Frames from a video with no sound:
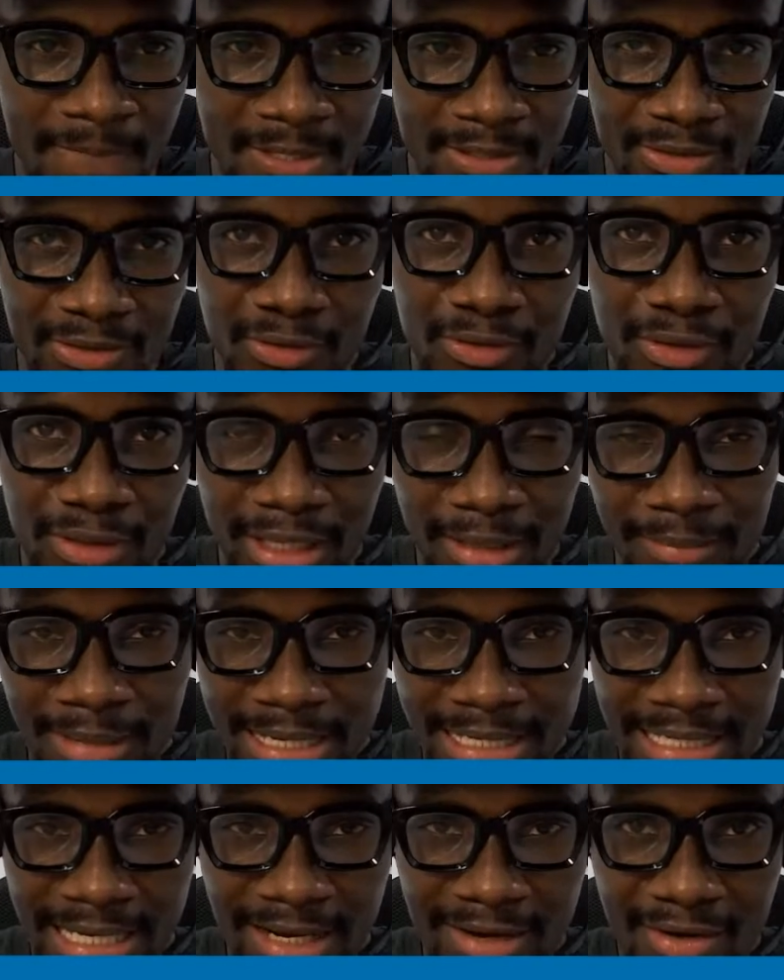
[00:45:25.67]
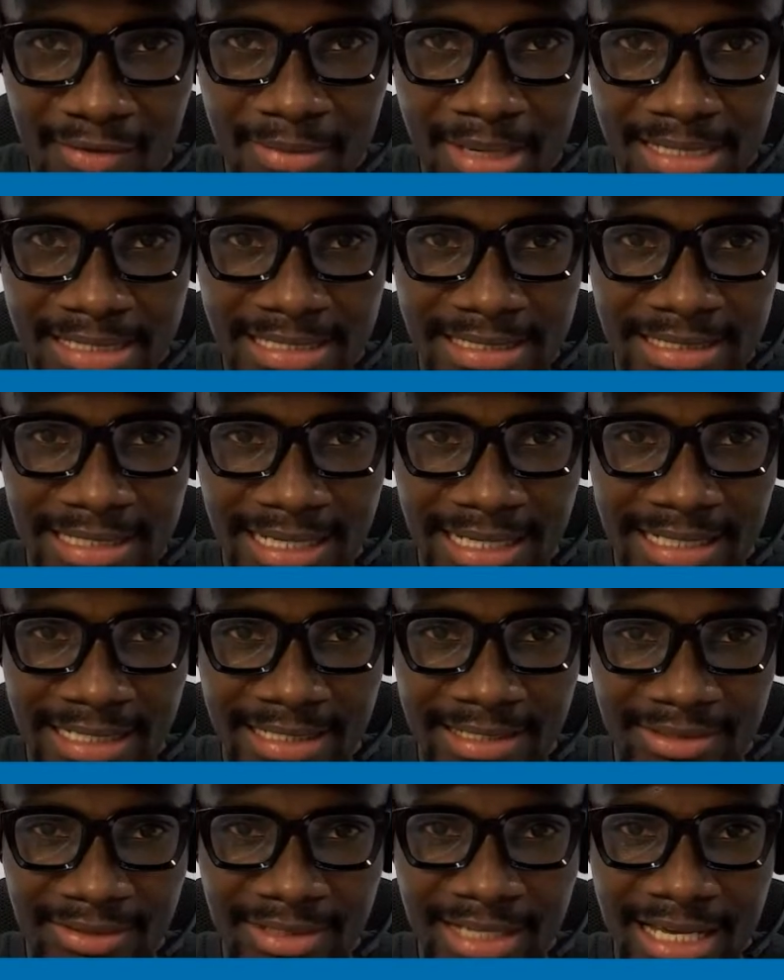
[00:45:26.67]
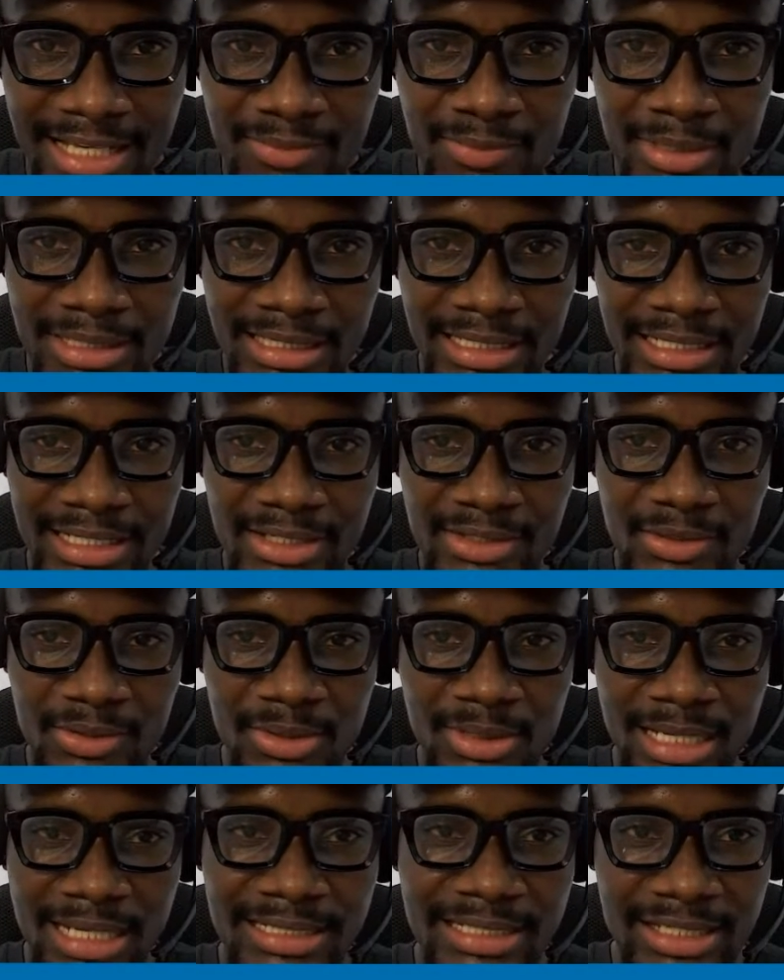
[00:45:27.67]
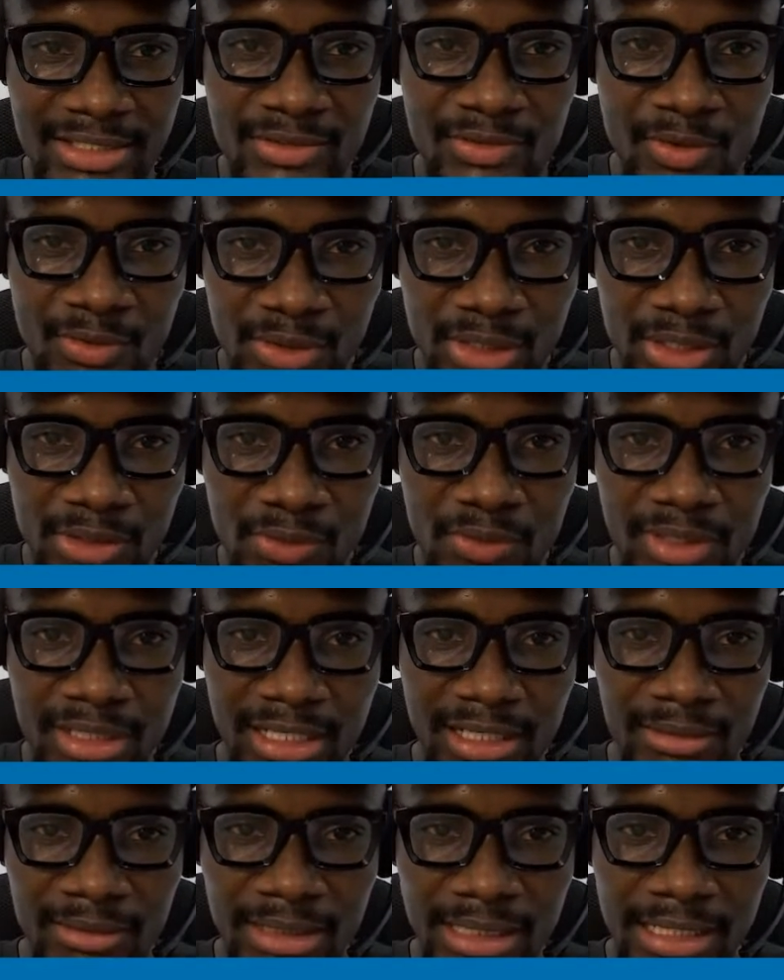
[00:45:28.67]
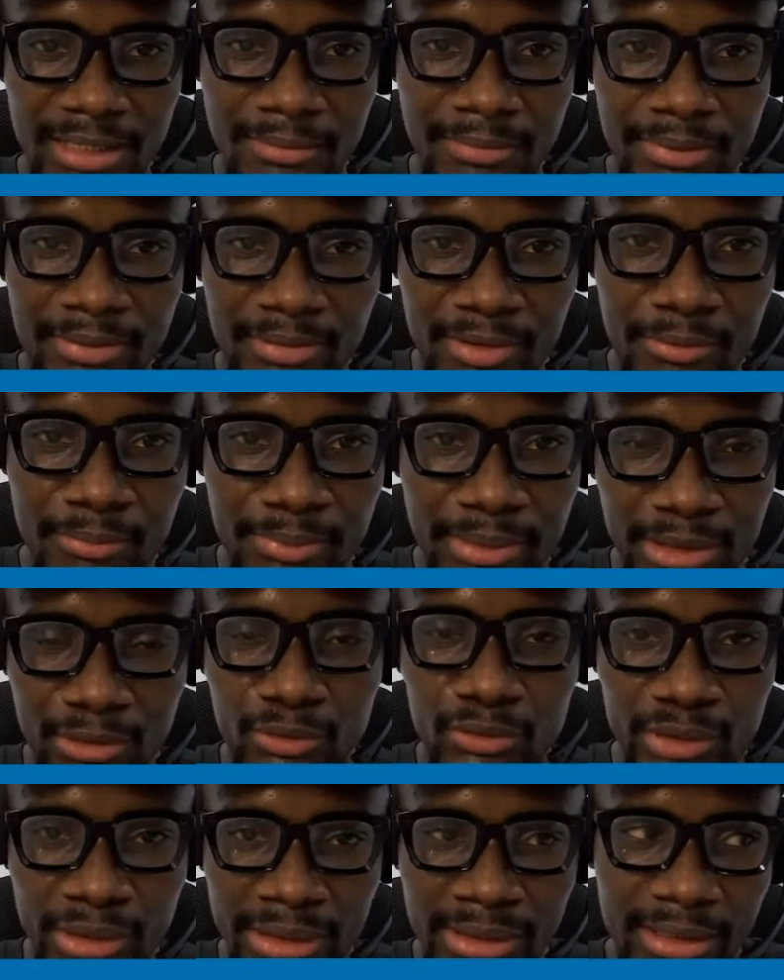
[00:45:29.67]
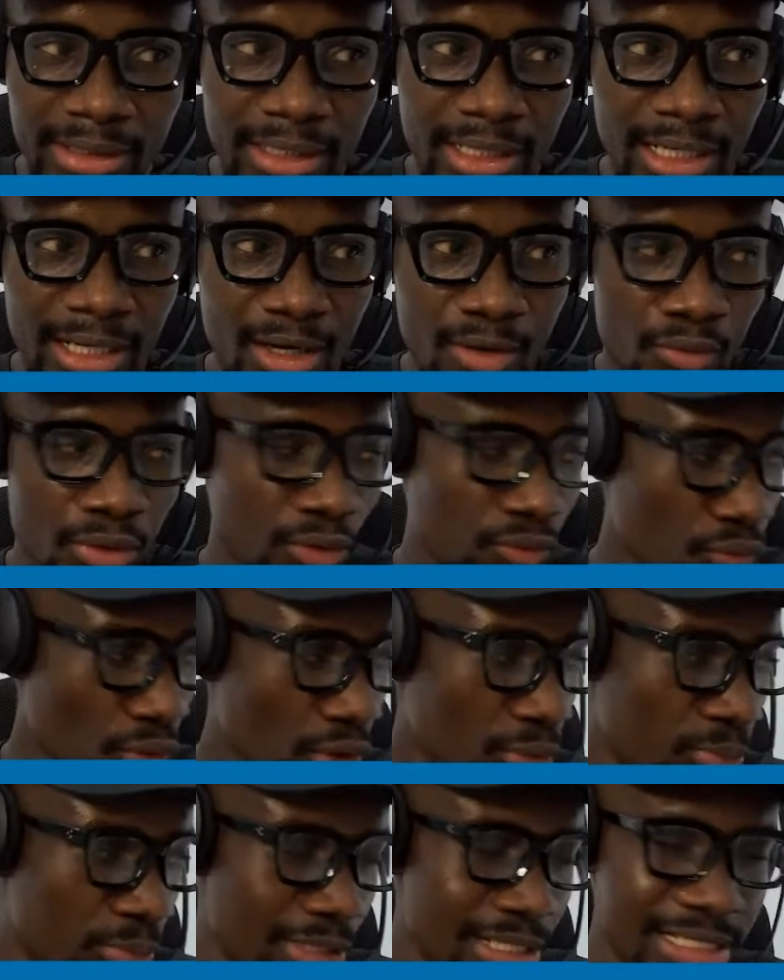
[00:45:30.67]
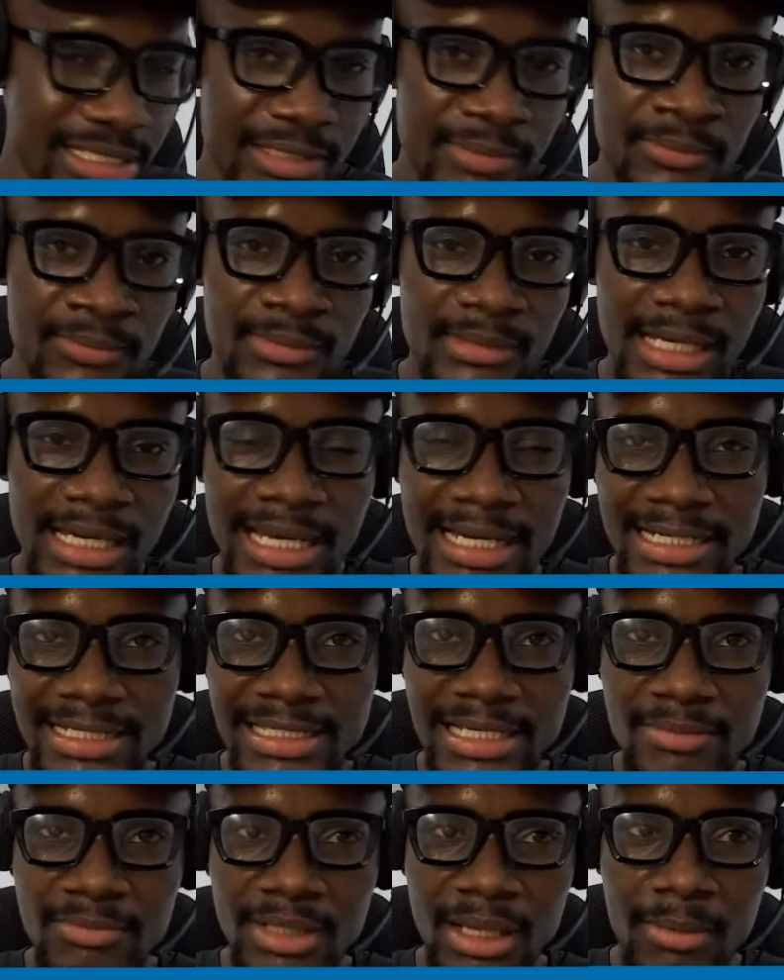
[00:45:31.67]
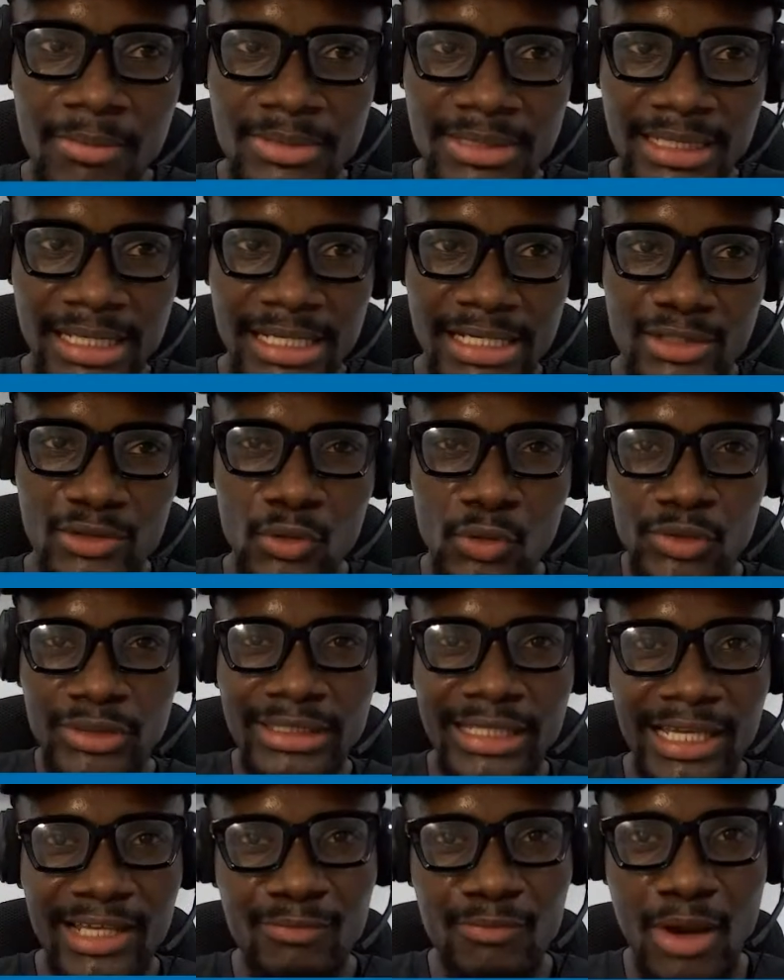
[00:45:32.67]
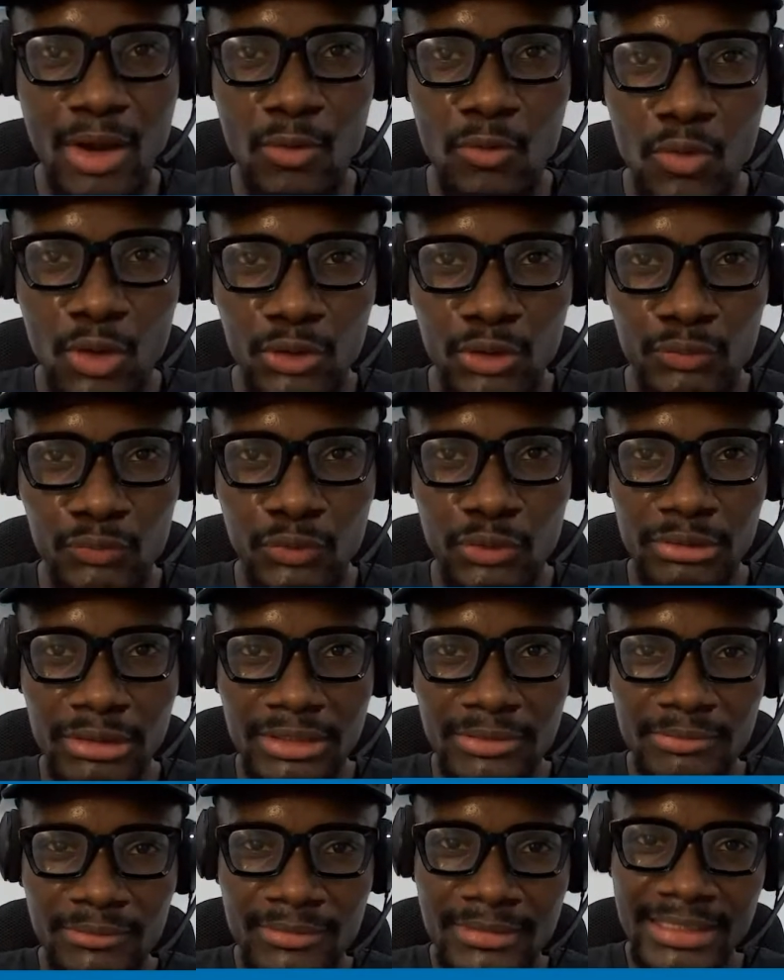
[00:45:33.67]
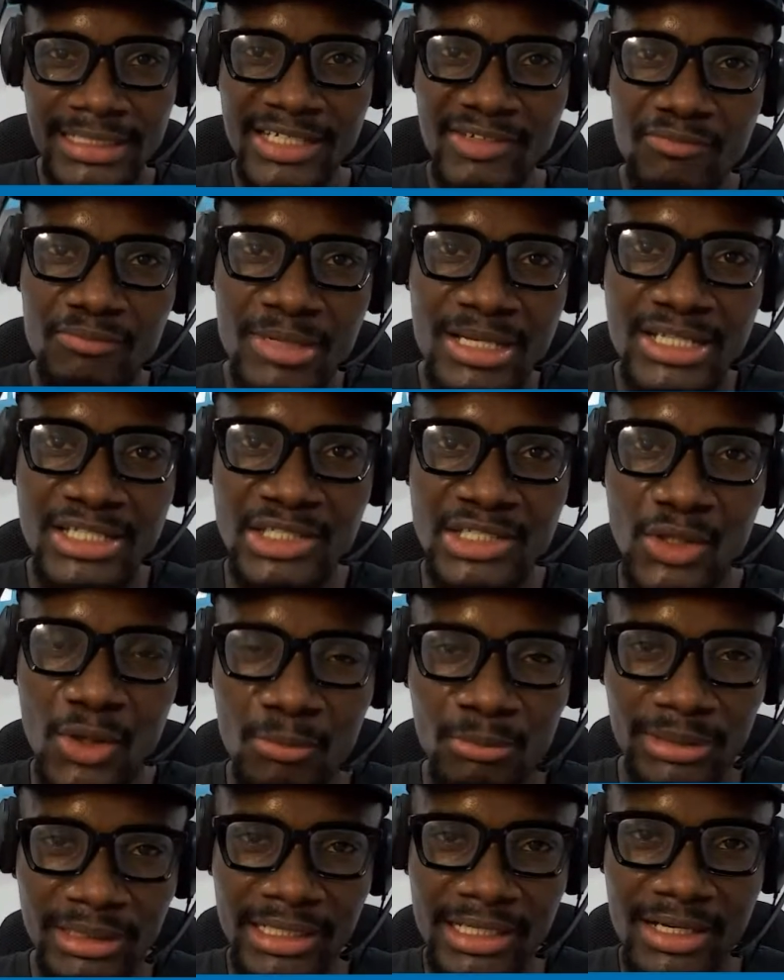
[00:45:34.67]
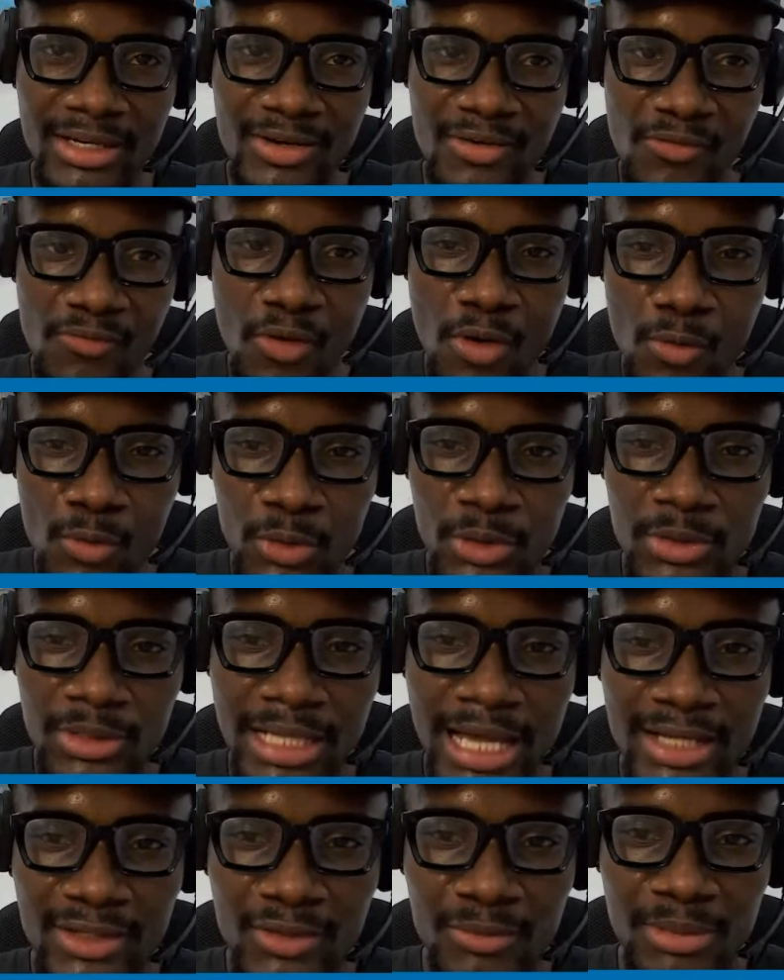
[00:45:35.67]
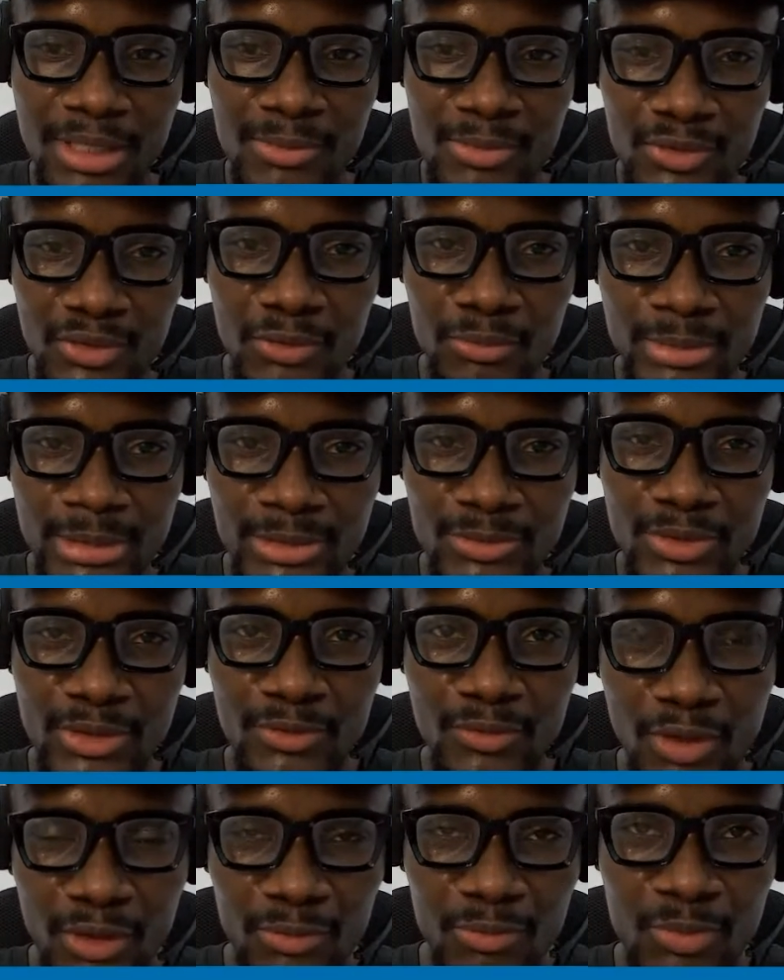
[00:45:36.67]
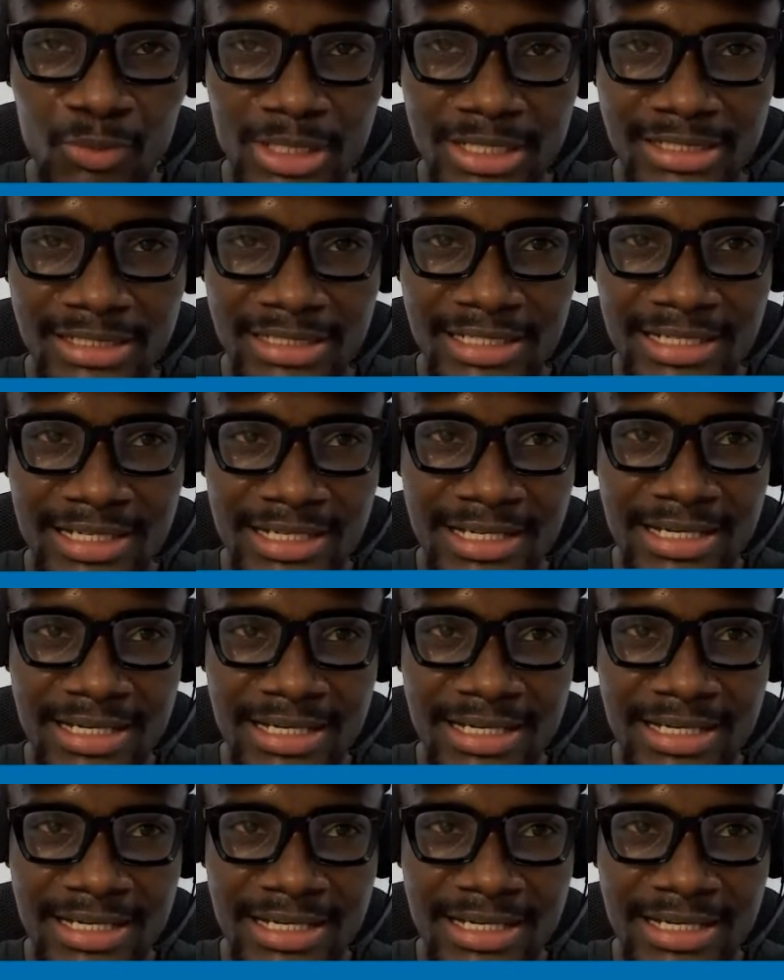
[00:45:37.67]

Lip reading: So imagine how amazing that is. So that's me telling you that there's nothing you can't build with WordPress. And at the same time, I'm saying, don't take my word for it. Give me something. What would you like to be able to build with WordPress?